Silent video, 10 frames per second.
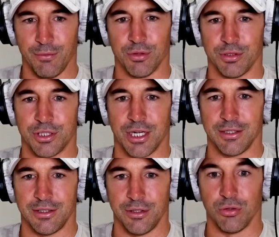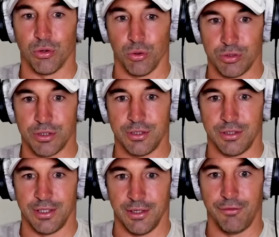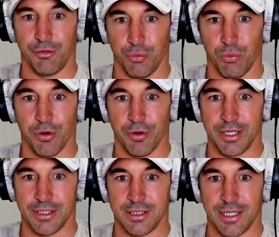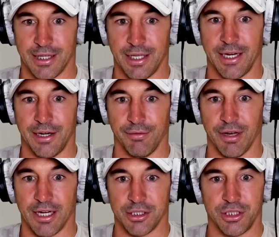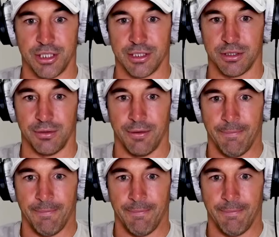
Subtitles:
what Charles Nickel-Klukstar did for the Warriors at the end of last year to